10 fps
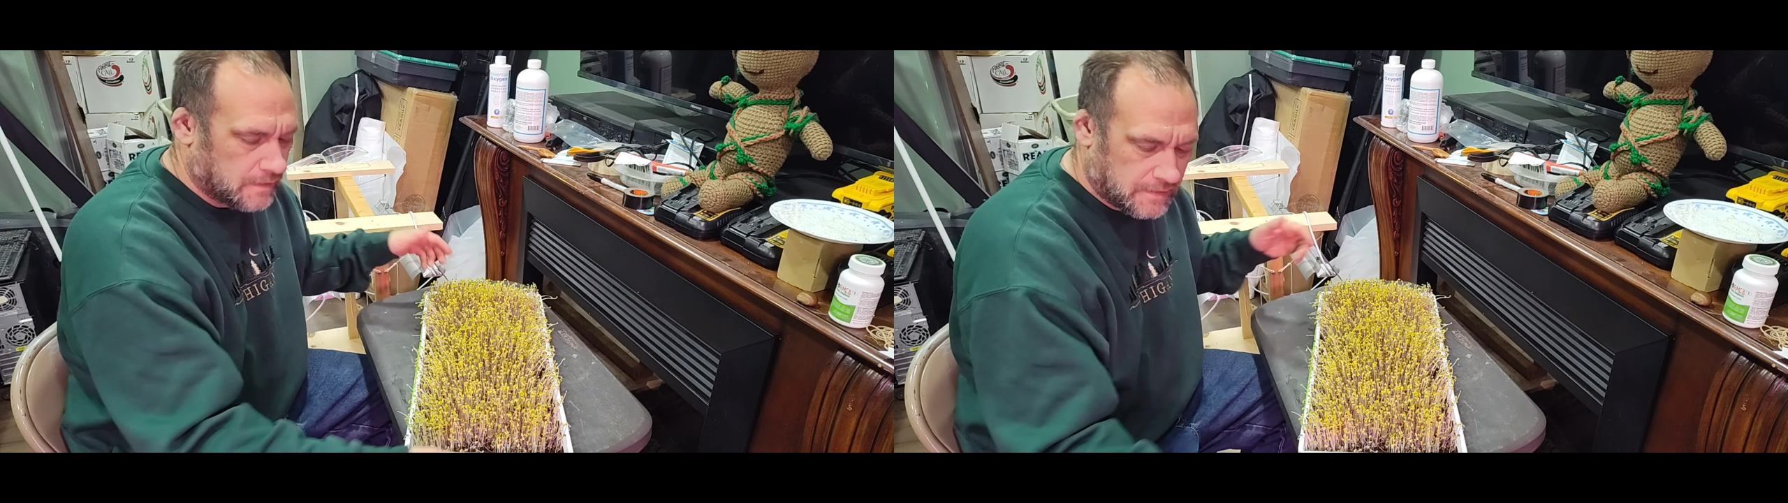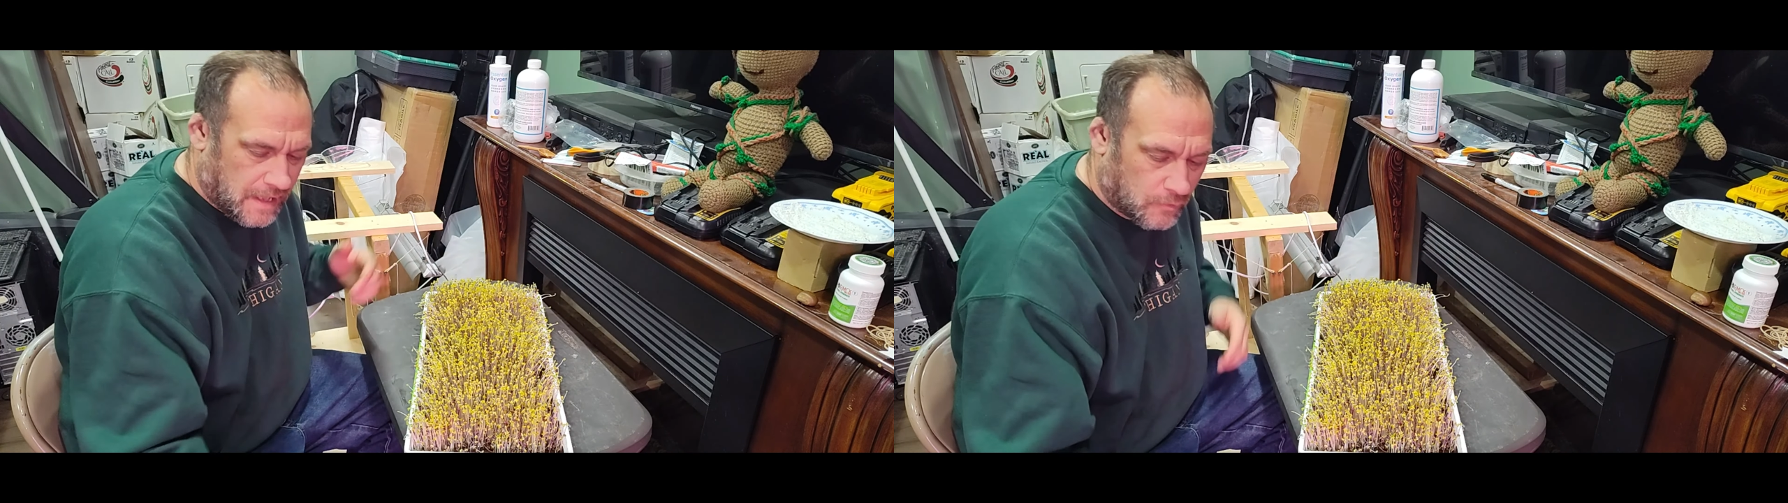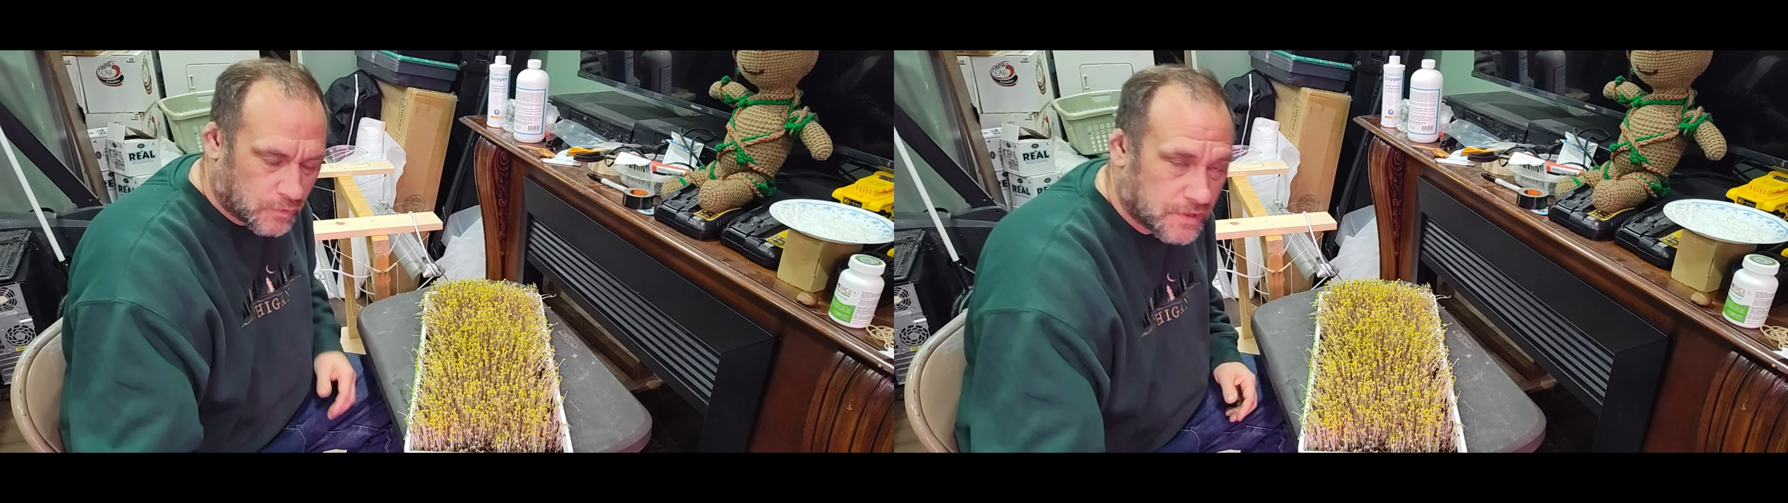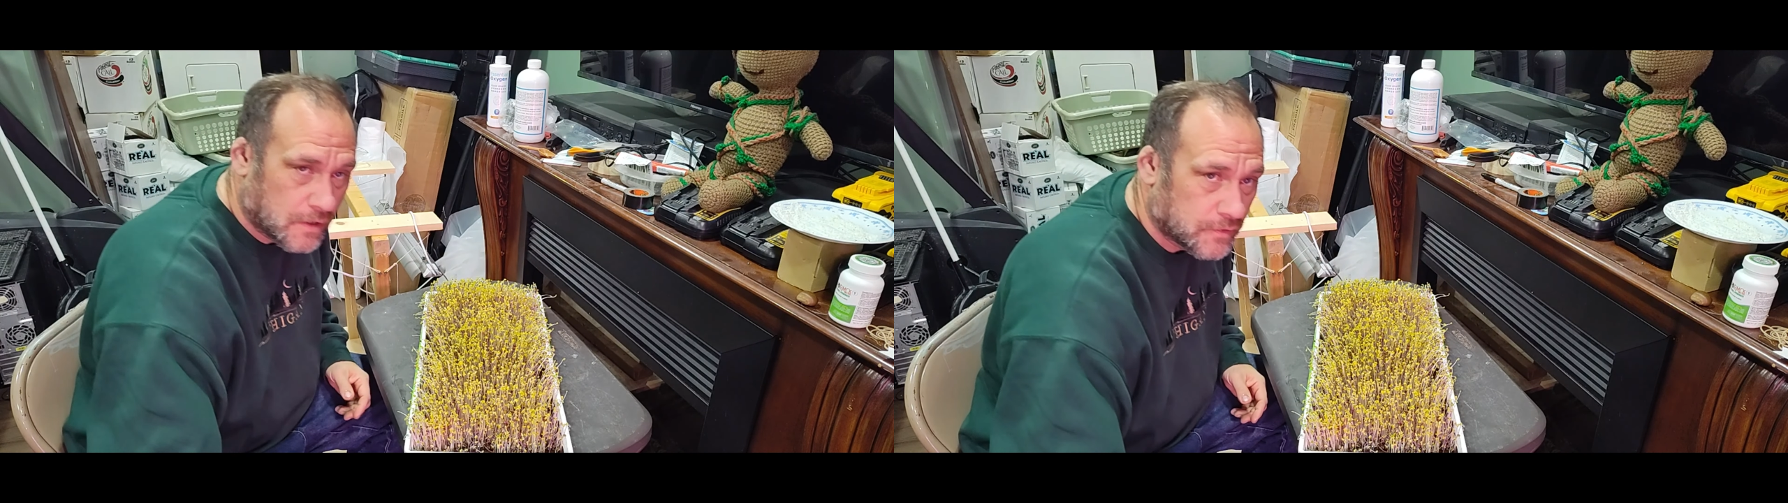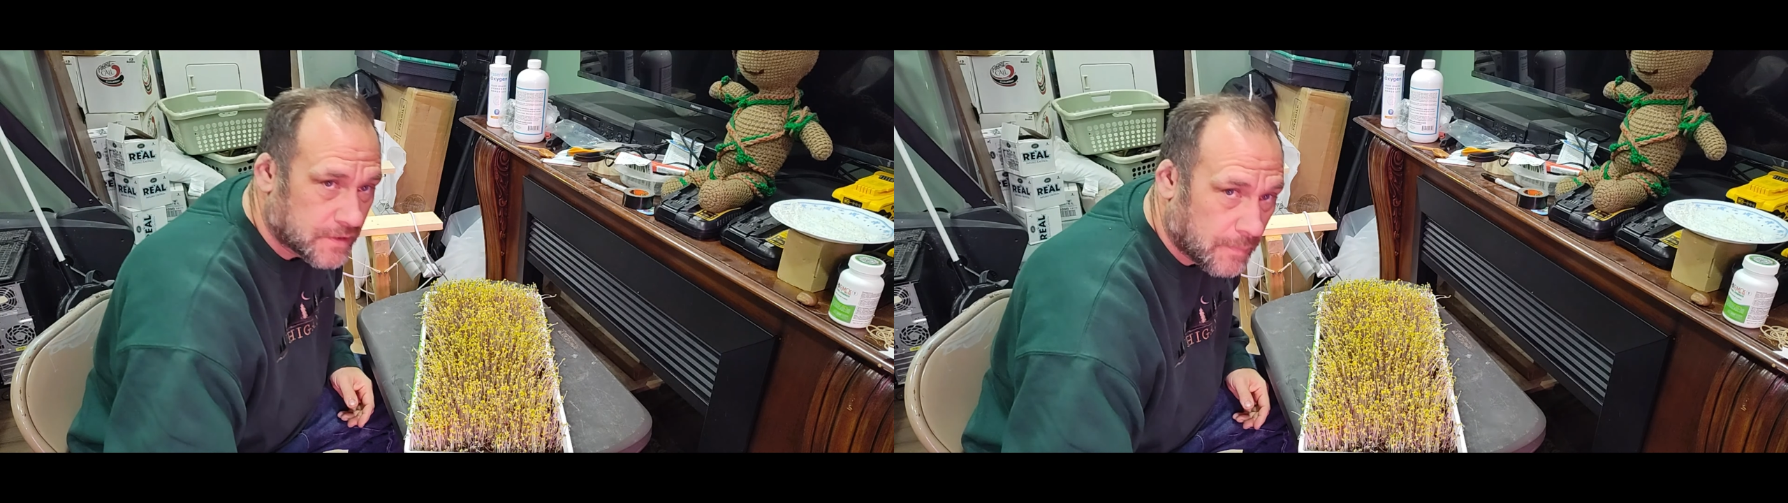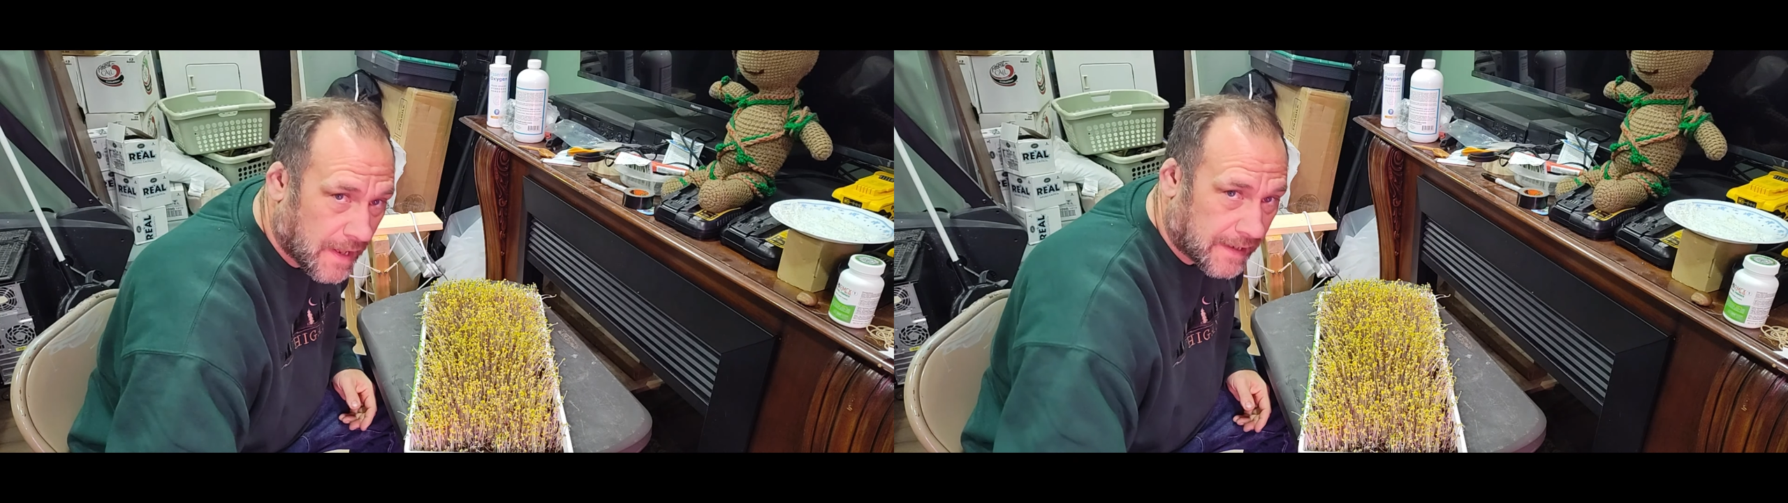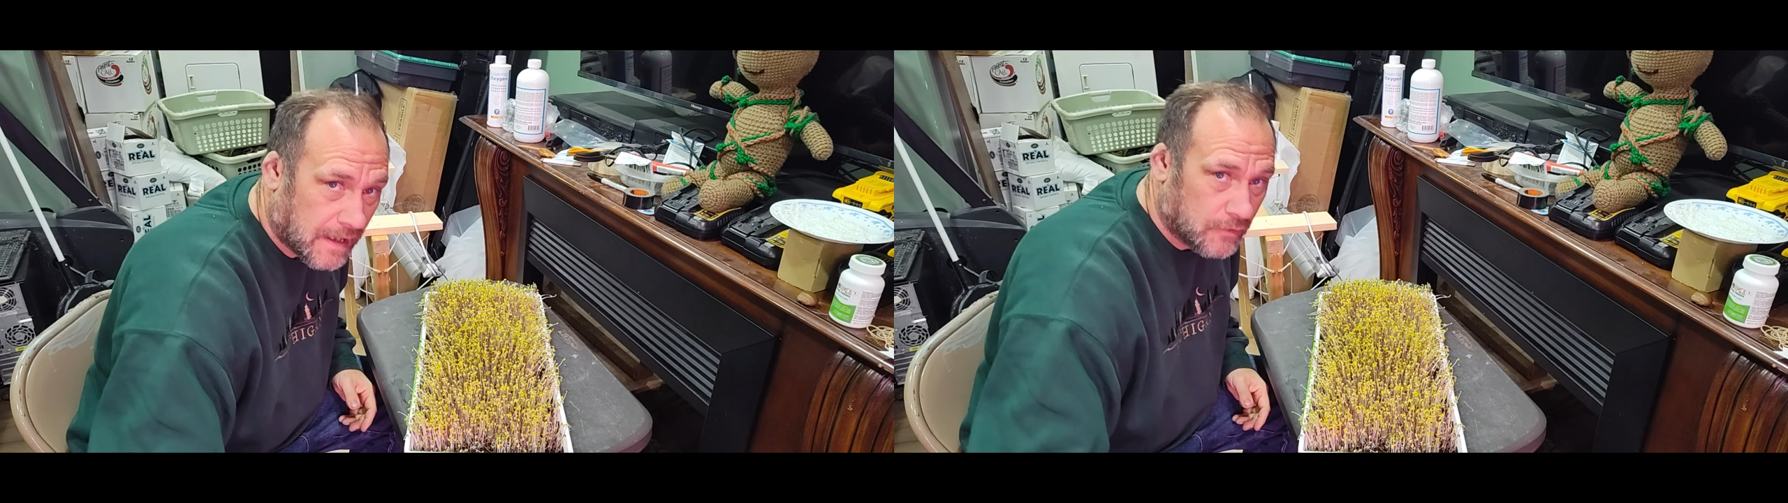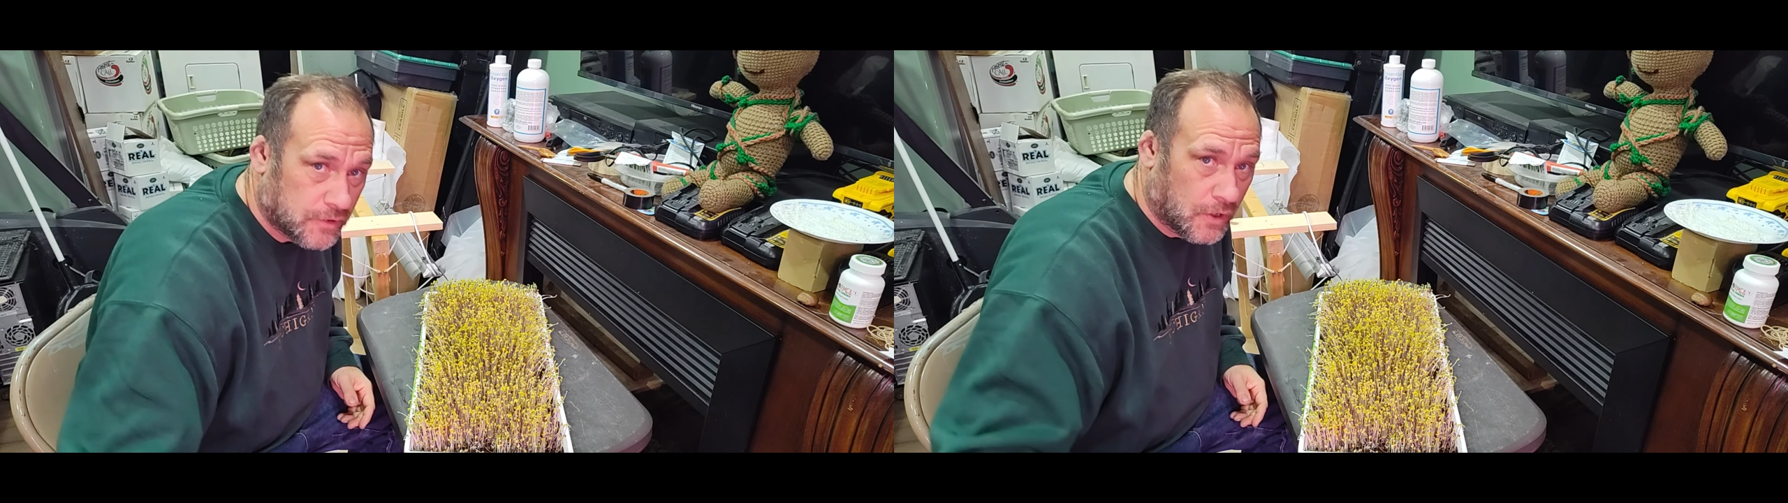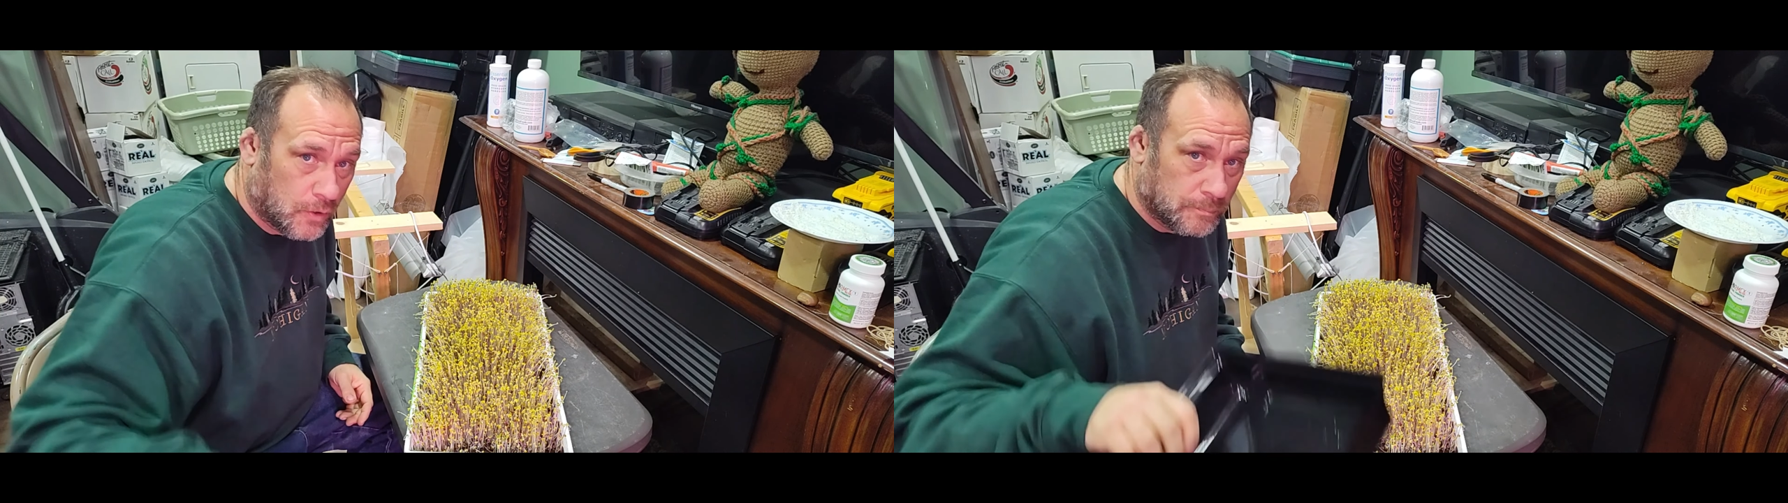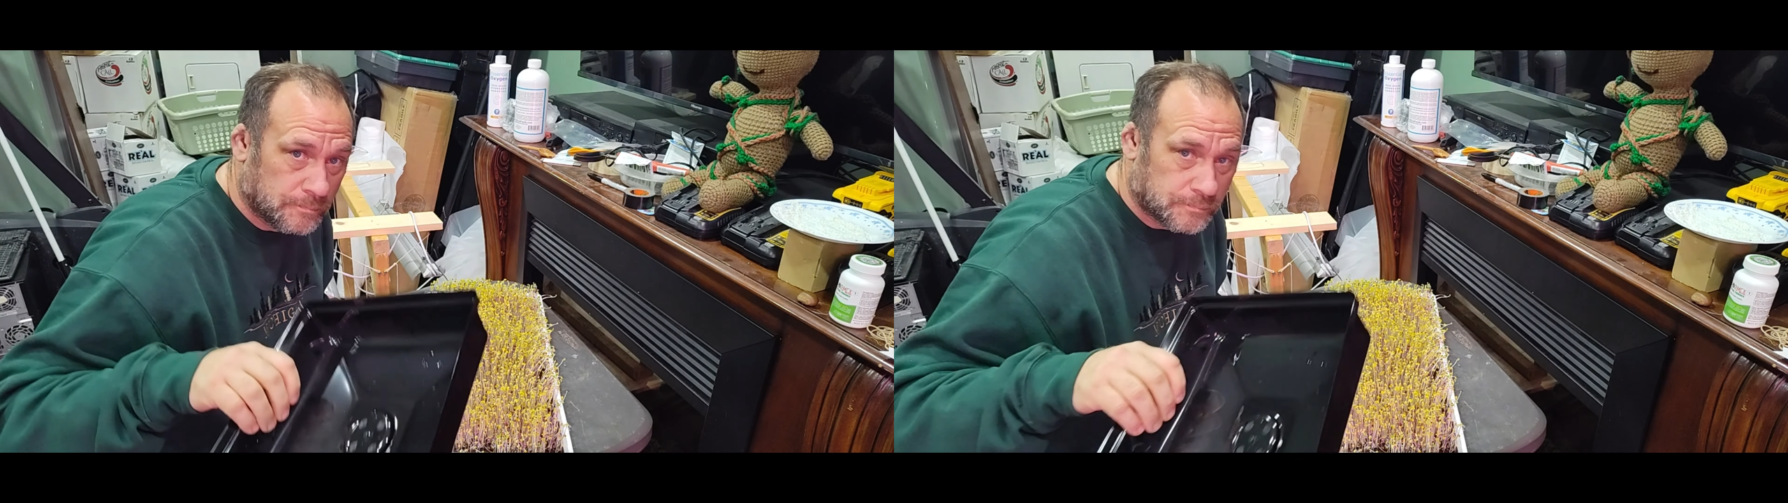Now we're done with the blackout
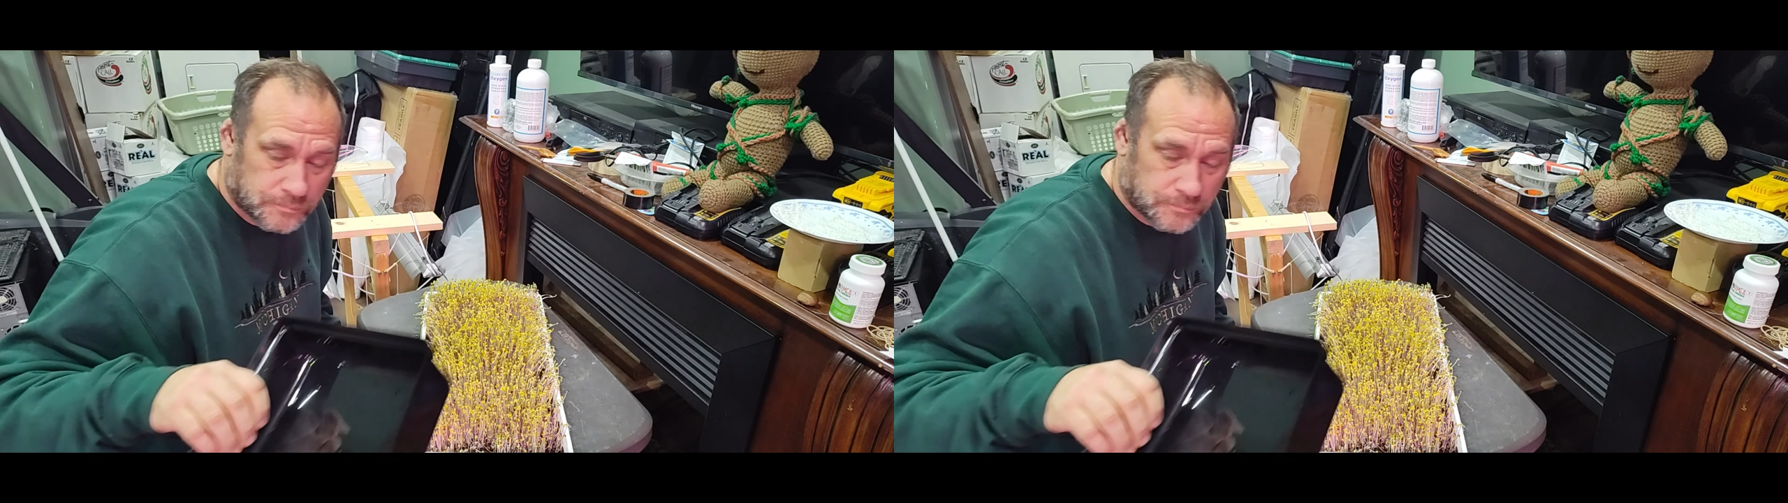dome.